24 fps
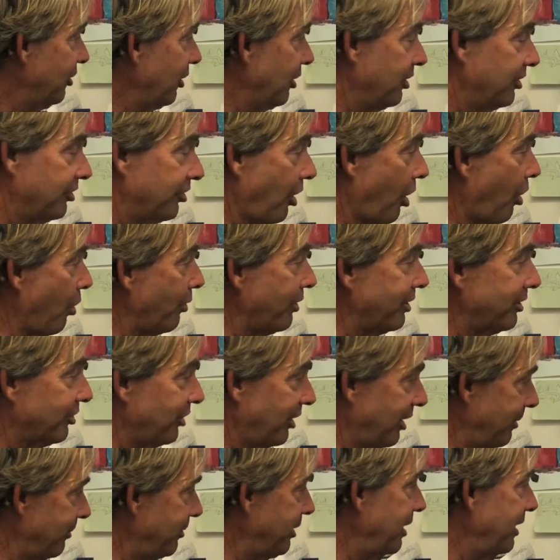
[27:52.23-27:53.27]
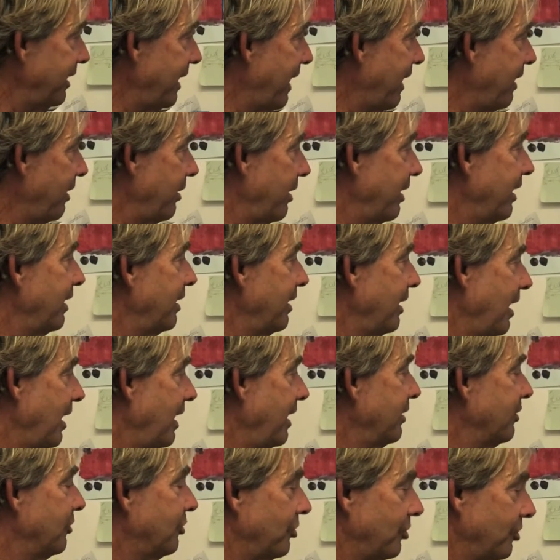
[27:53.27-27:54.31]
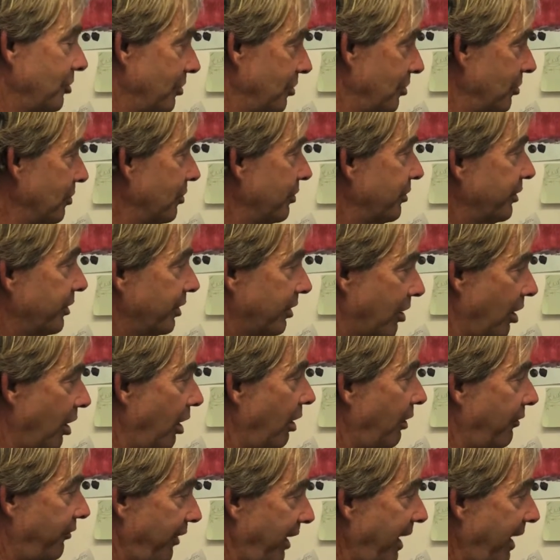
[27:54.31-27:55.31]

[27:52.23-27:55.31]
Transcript: and it's always emptying out into the Gulf.